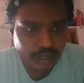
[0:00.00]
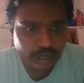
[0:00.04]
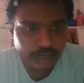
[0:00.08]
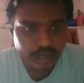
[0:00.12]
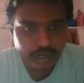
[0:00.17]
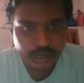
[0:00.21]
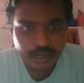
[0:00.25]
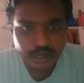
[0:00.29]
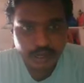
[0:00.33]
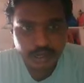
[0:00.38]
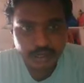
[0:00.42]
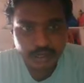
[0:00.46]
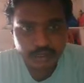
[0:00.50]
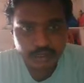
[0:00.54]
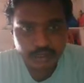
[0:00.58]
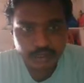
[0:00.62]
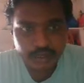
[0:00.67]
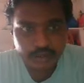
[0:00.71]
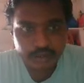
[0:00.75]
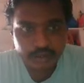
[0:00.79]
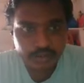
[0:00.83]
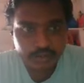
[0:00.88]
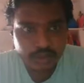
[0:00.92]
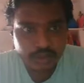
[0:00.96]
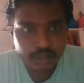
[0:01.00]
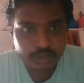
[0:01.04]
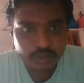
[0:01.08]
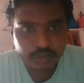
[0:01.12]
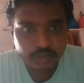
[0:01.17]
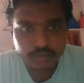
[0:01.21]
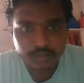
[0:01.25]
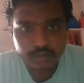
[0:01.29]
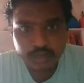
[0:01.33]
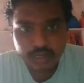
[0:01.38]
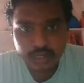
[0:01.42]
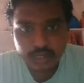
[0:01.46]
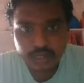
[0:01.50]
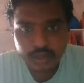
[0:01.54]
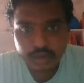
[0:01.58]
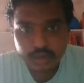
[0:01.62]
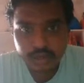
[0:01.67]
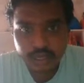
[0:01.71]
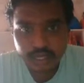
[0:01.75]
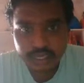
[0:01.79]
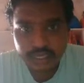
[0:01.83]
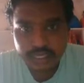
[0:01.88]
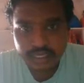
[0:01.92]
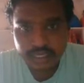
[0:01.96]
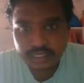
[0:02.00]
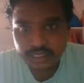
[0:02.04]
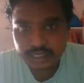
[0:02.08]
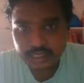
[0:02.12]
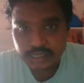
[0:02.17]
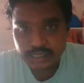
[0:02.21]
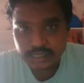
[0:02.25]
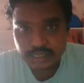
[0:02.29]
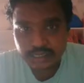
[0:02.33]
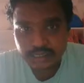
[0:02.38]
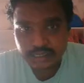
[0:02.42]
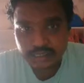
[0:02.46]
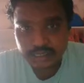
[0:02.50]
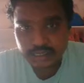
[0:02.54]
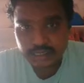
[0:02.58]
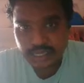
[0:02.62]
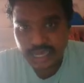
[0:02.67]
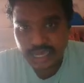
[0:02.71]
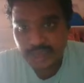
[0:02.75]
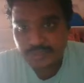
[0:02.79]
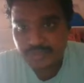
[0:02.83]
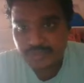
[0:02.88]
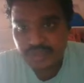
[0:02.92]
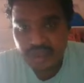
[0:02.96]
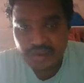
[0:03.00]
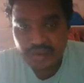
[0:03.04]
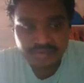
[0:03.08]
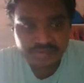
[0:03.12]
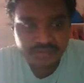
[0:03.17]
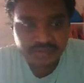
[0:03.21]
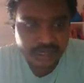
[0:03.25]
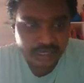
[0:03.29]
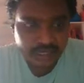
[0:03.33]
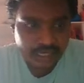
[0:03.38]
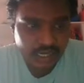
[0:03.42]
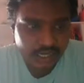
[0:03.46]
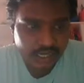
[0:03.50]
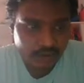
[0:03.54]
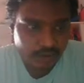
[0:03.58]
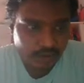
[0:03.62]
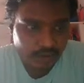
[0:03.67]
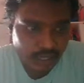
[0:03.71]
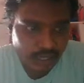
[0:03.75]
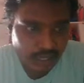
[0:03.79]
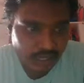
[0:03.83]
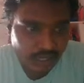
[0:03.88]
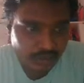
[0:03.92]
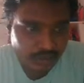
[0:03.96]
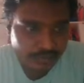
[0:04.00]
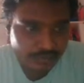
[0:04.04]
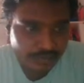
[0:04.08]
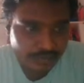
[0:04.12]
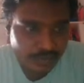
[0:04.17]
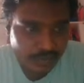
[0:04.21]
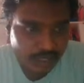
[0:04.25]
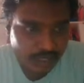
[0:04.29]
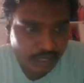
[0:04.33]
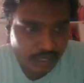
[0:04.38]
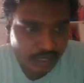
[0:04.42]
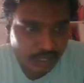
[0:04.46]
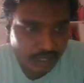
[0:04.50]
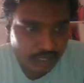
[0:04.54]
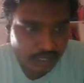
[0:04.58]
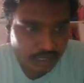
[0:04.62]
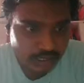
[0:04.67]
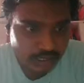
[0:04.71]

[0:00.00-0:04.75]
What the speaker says: Right, right, right. Thank you, thank you. Okay, types of settling. Okay,